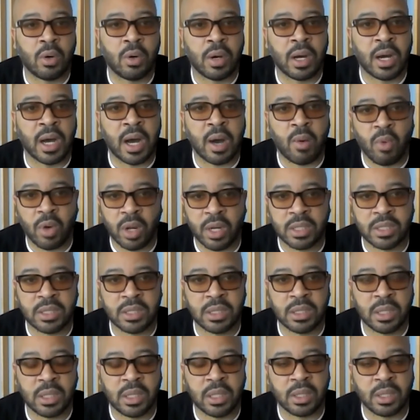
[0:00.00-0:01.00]
I wanted
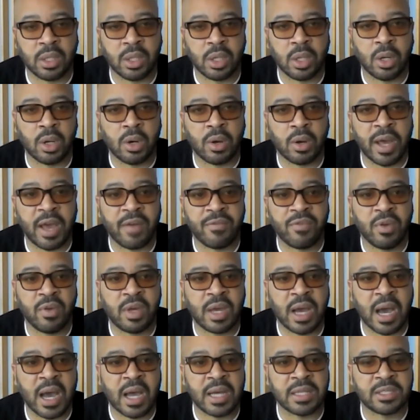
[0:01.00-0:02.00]
to, have you
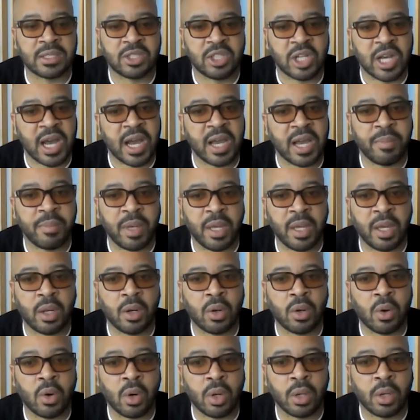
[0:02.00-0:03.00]
guys chime in
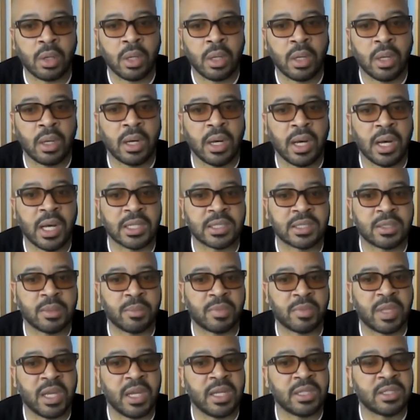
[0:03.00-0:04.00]
on
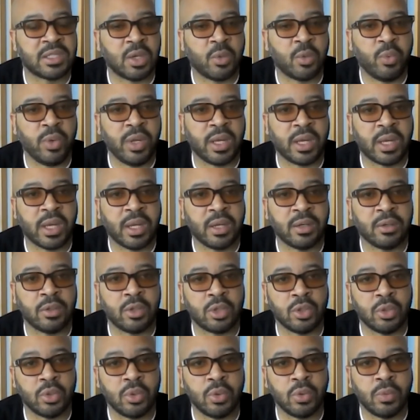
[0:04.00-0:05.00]
some things that we can
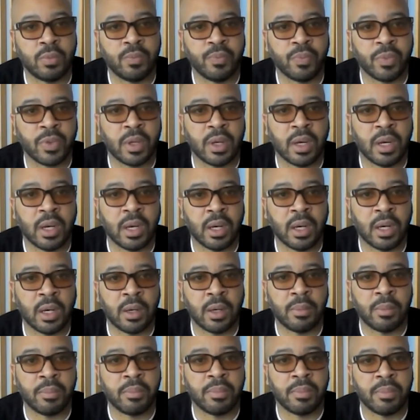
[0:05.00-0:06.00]
do,
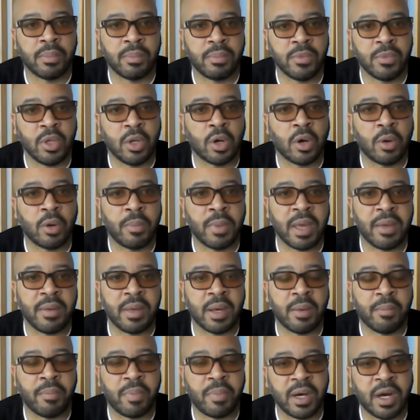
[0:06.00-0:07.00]
maybe
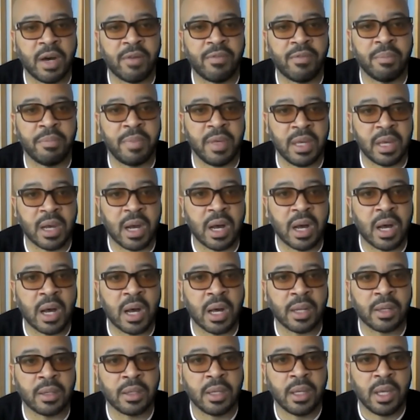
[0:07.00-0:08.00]
above and
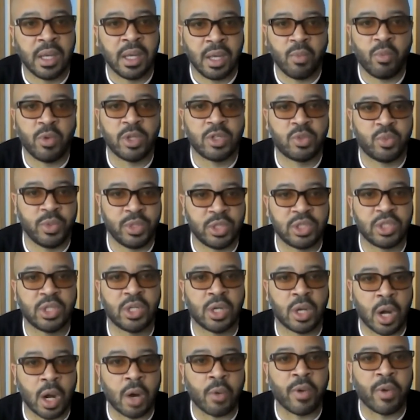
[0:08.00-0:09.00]
beyond, in which we
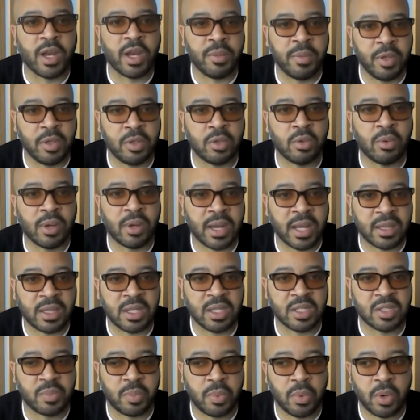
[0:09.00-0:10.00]
should already be doing at
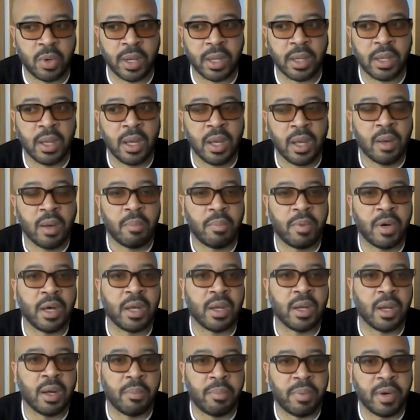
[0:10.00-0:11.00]
this point.
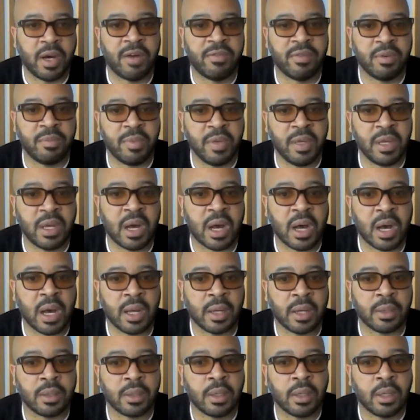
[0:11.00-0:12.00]
but above and
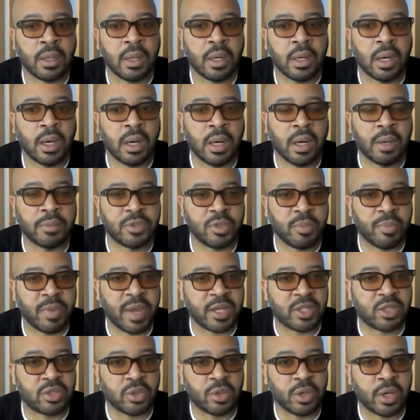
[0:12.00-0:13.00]
beyond to
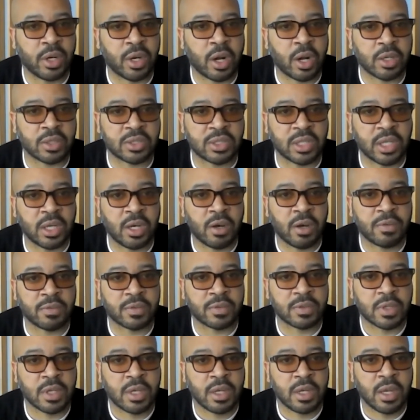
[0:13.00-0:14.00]
make sure that
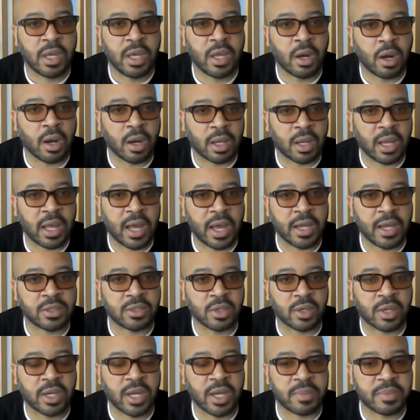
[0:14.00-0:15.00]
ourselves and our clients
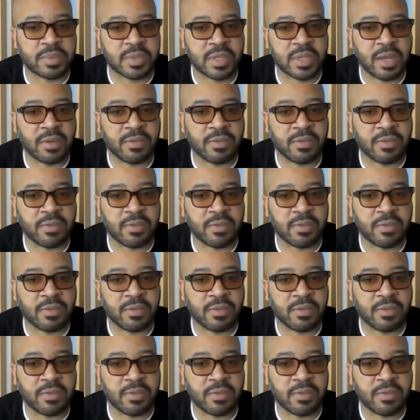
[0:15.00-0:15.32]
are kept safe.